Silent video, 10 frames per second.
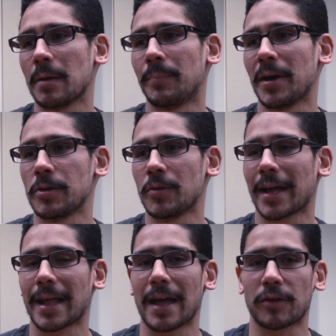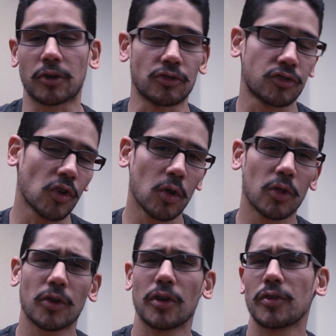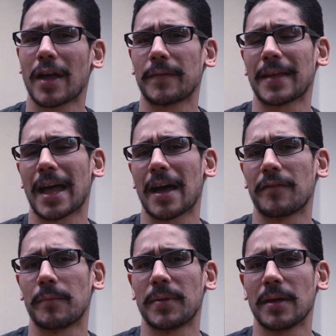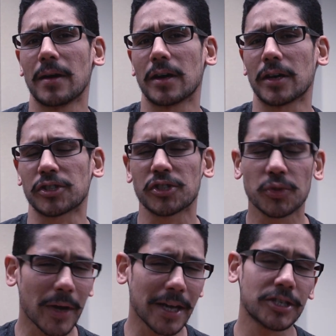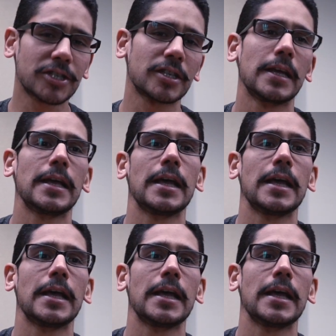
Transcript: but you got to have a controller and you have to have a, a switch.